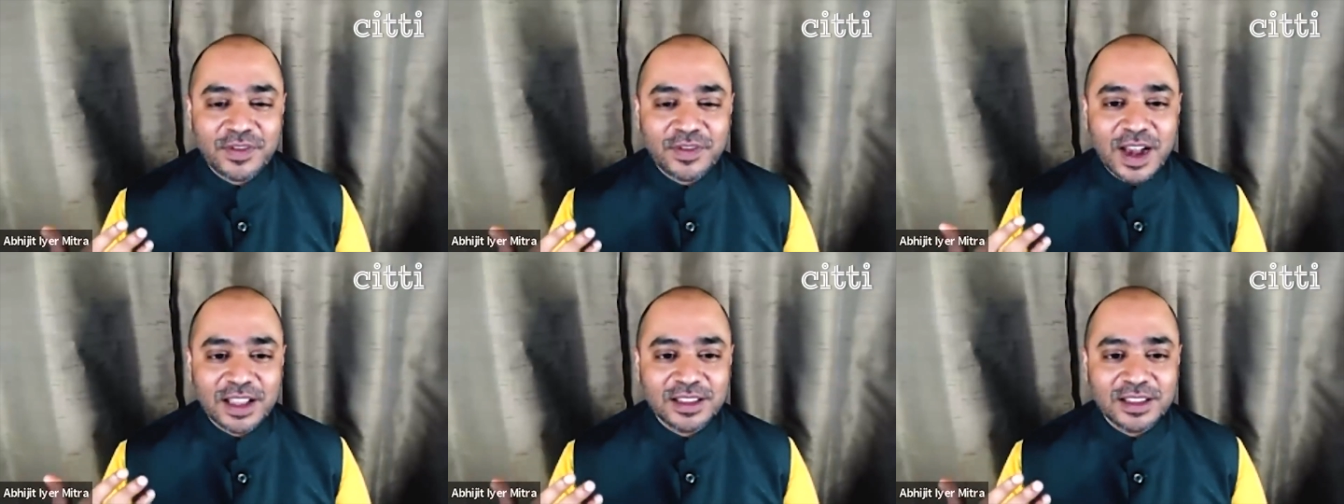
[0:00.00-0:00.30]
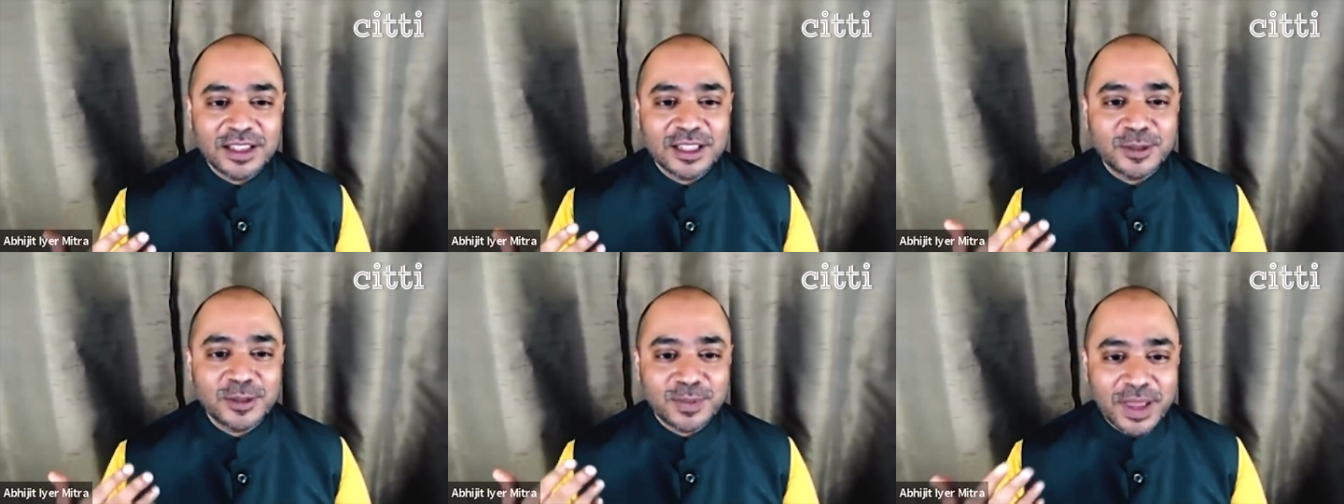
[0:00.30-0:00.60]

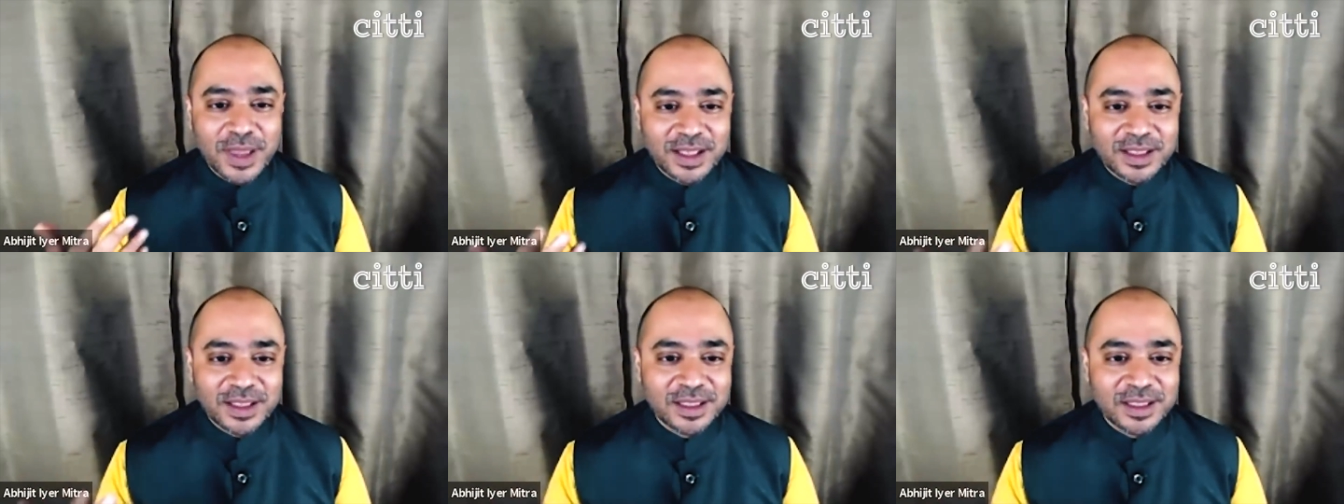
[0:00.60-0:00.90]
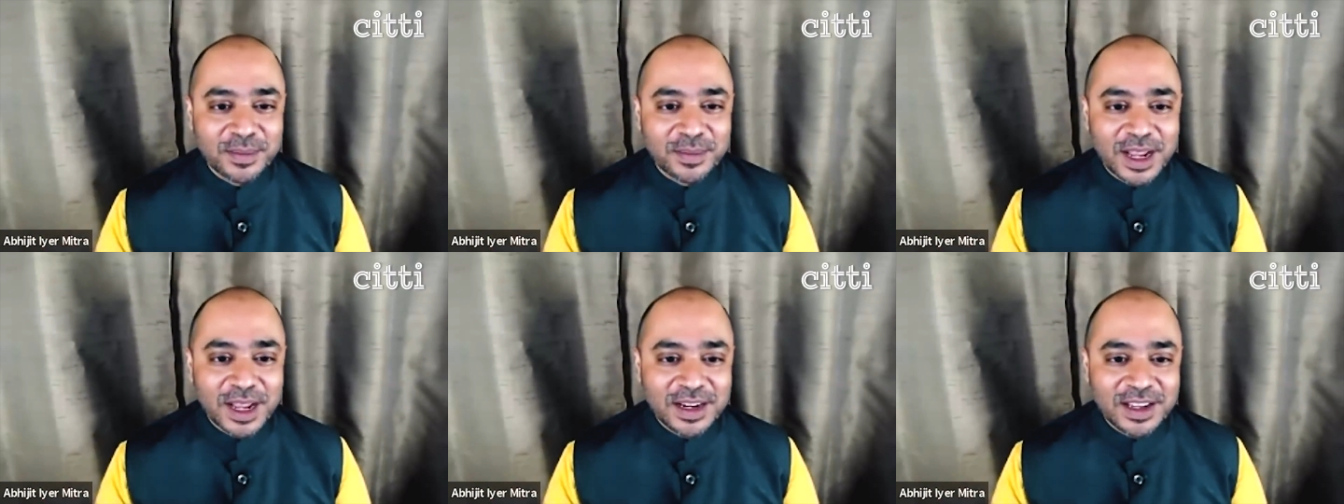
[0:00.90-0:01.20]
father spends
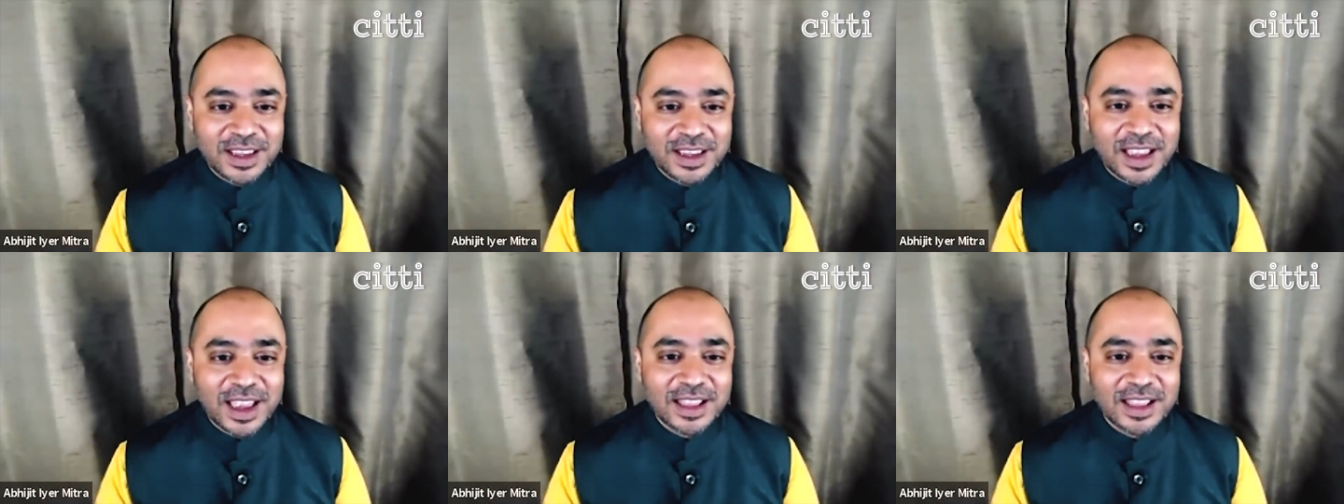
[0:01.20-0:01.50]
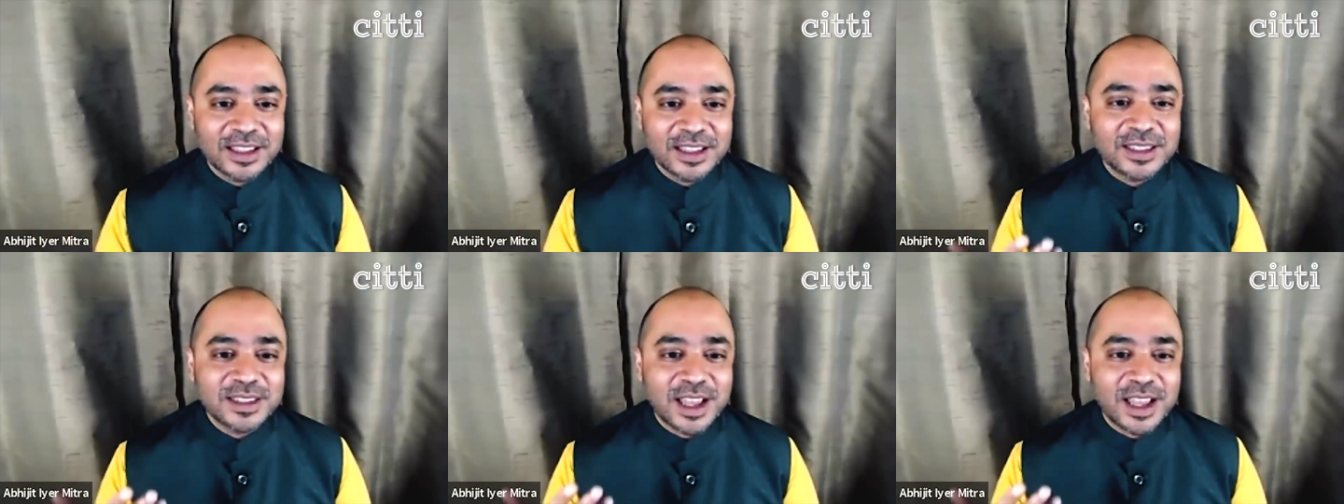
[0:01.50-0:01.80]
the money,
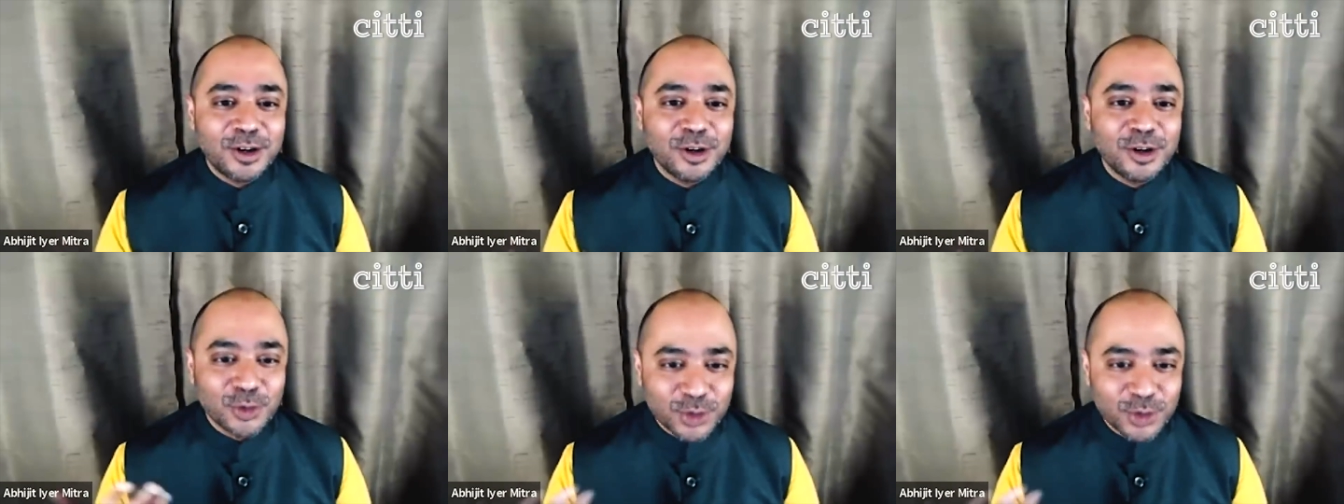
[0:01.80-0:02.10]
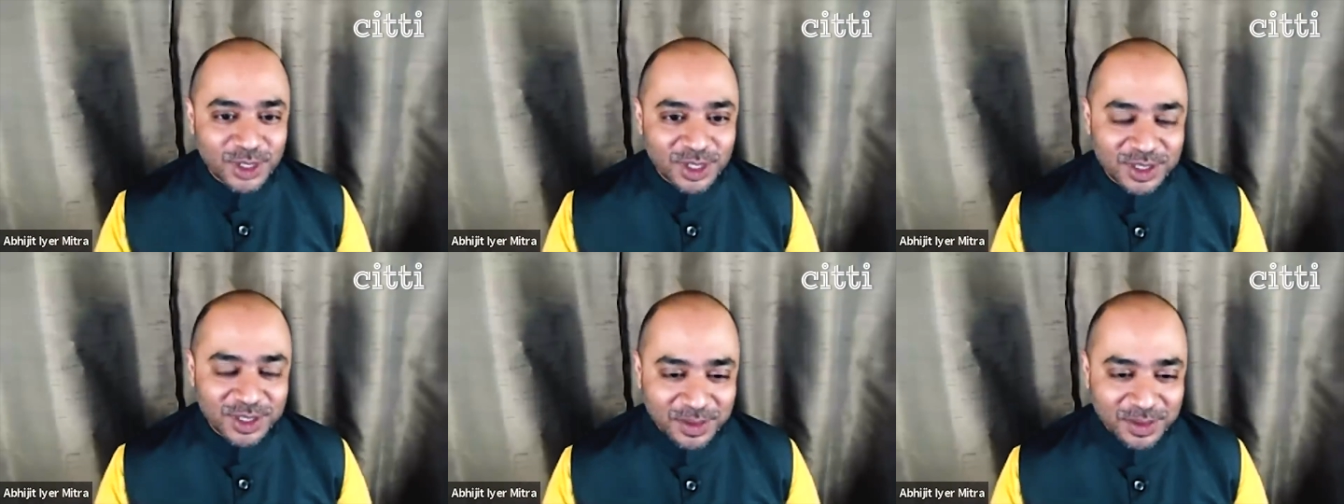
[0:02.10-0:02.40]
and the son
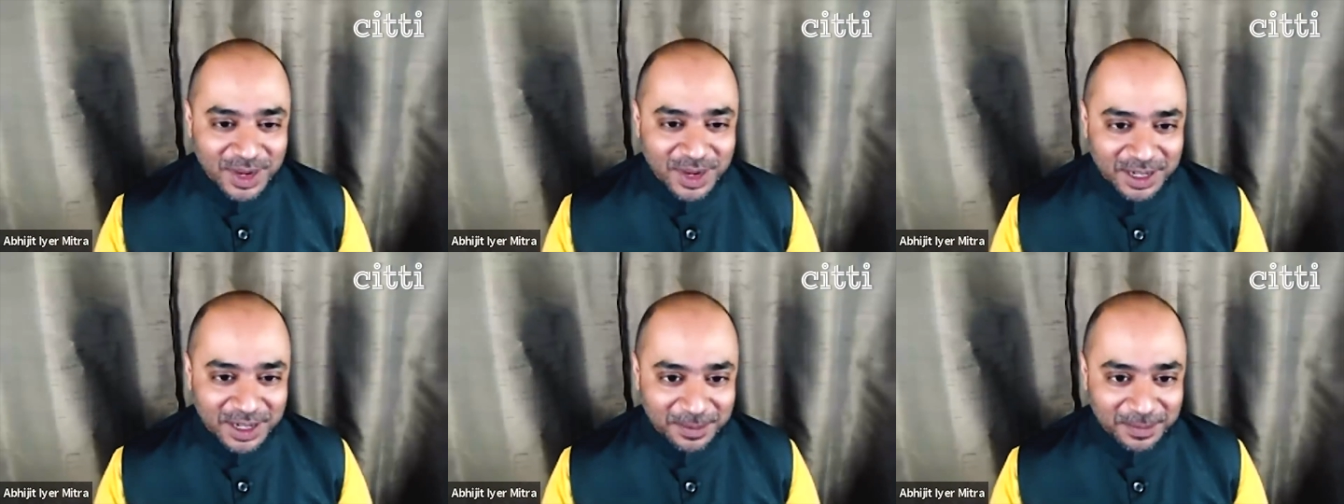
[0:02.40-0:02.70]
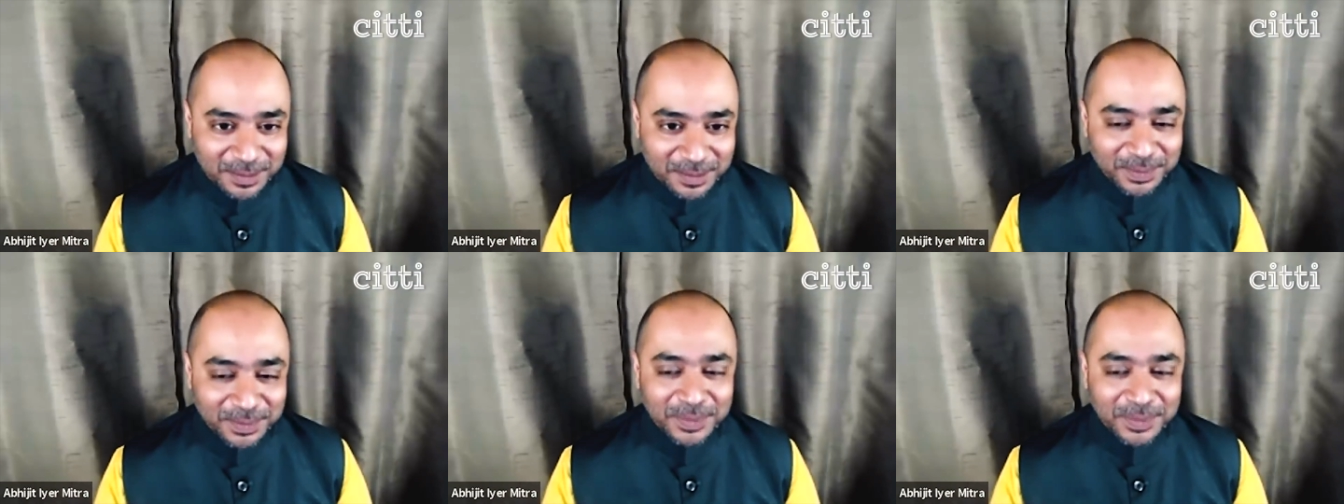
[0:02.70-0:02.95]
loses the money.